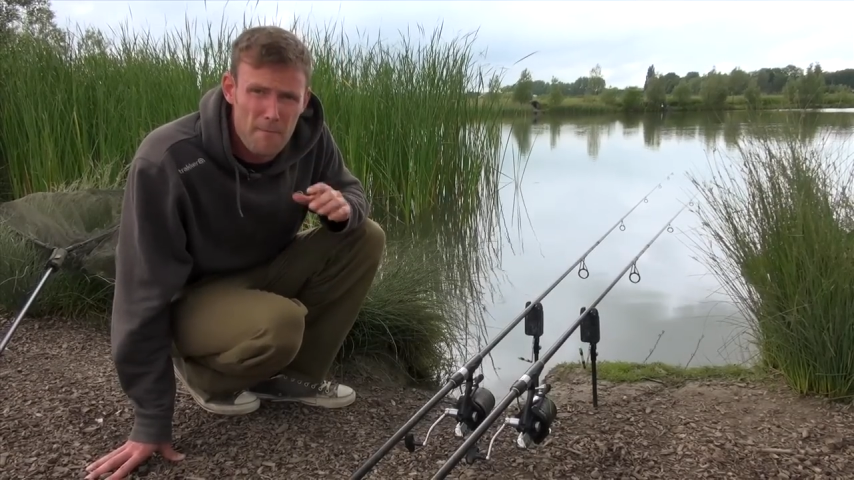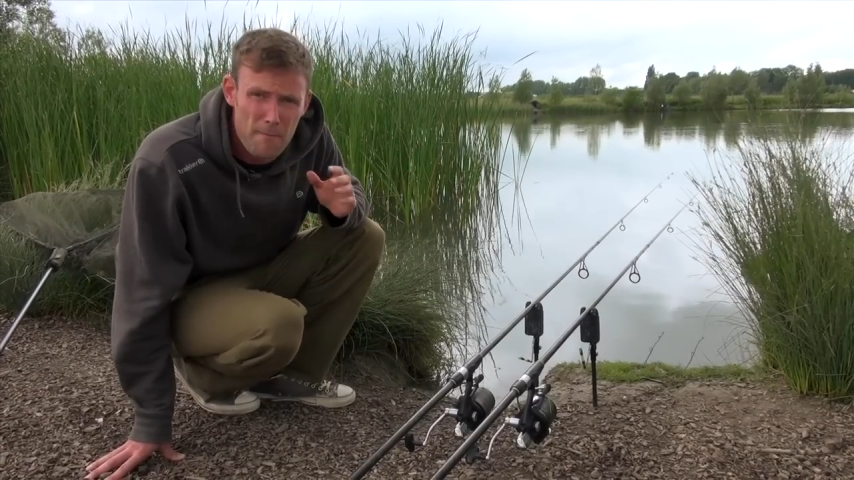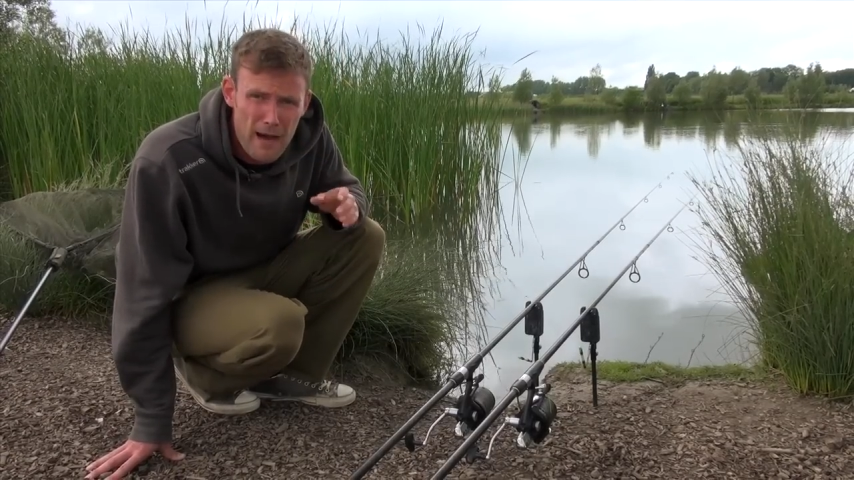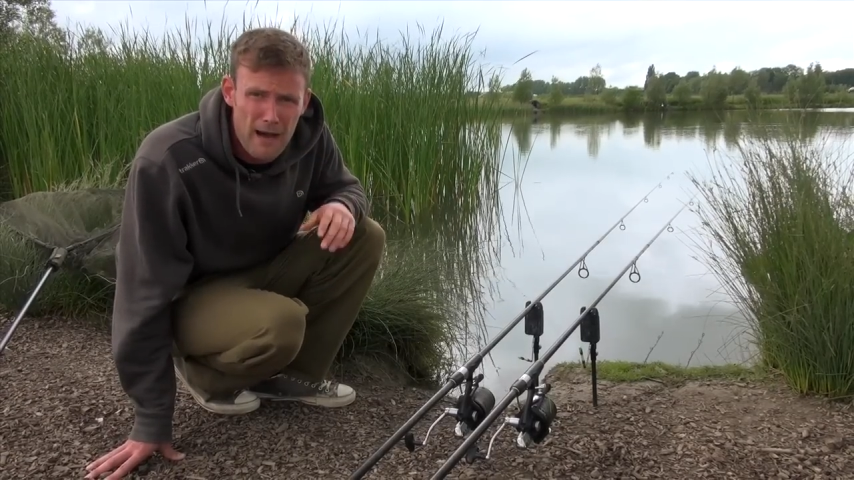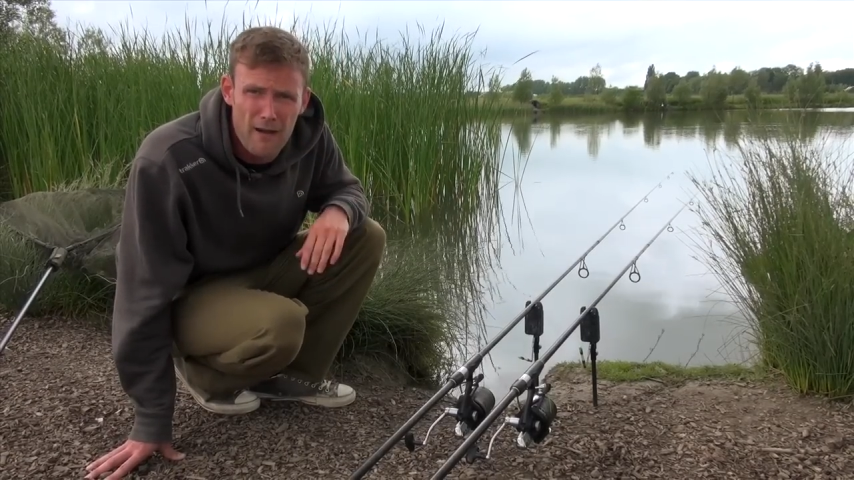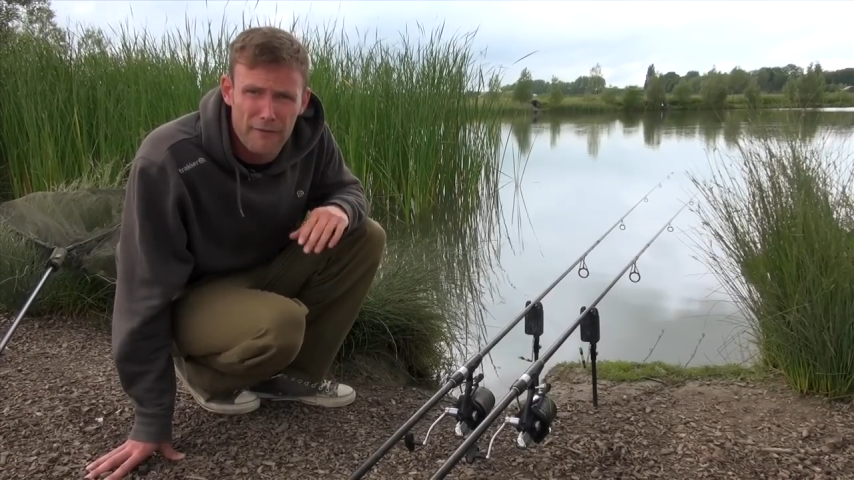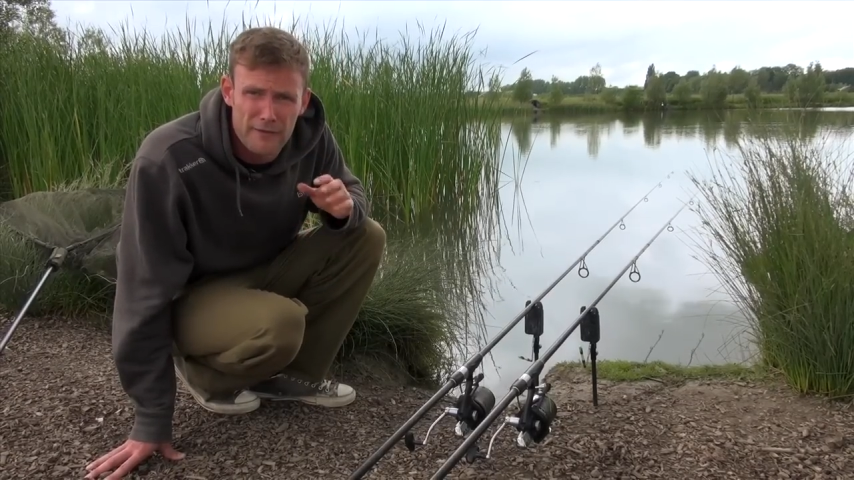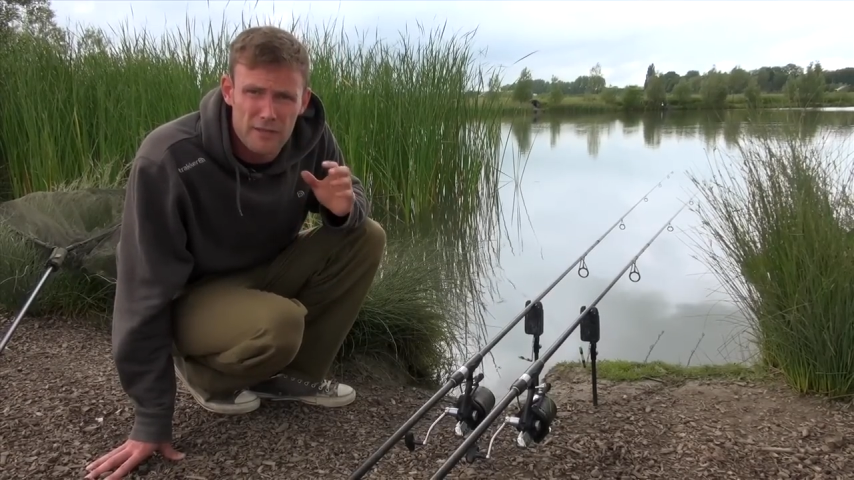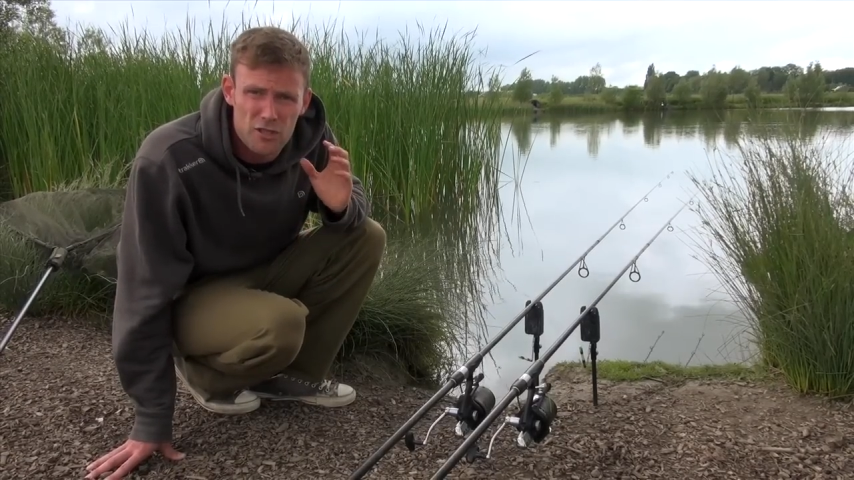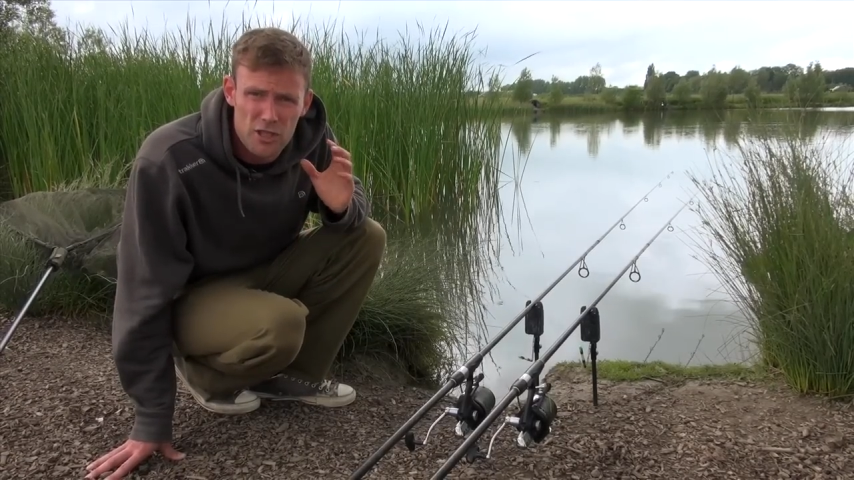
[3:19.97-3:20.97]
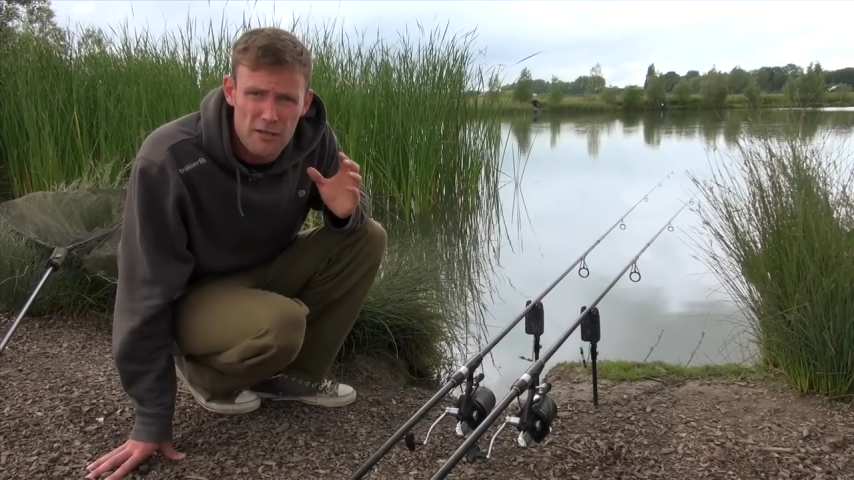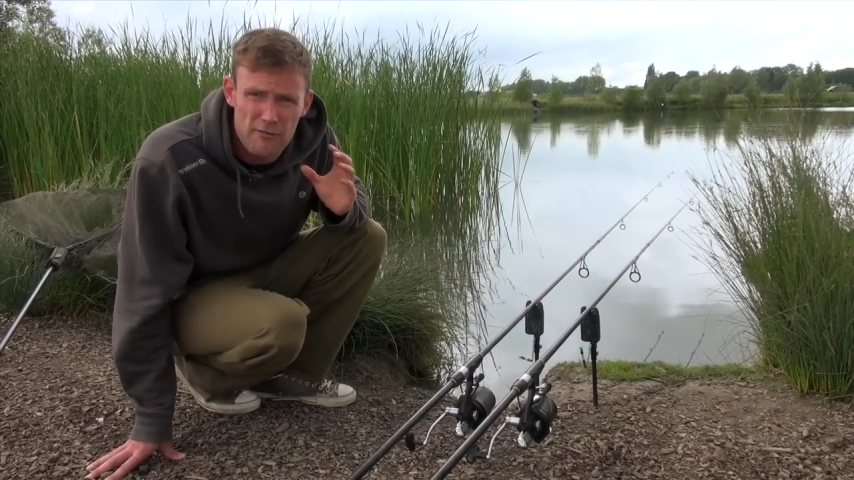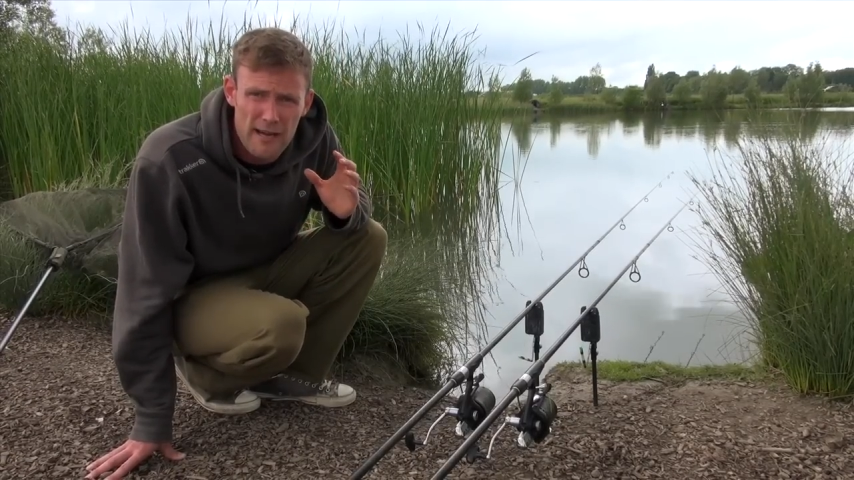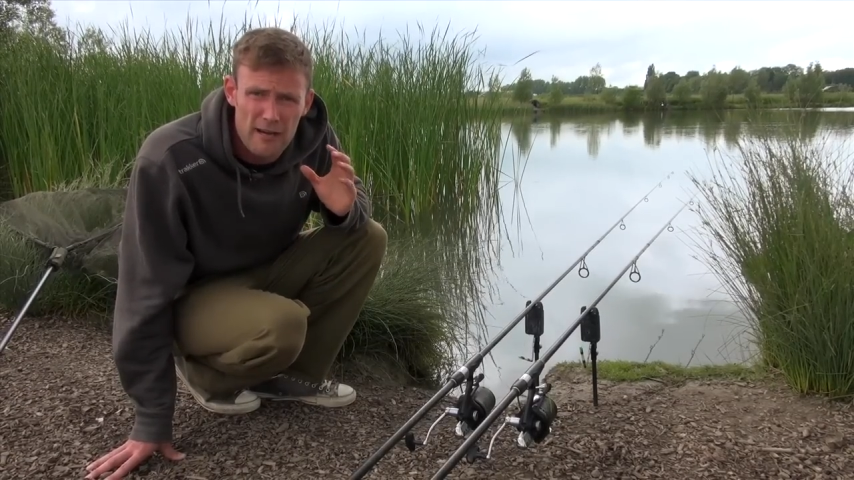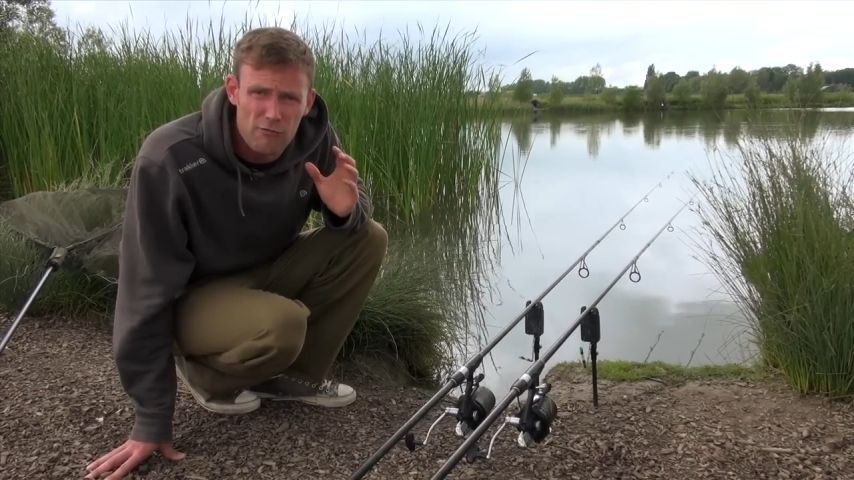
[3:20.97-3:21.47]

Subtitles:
But I think to generate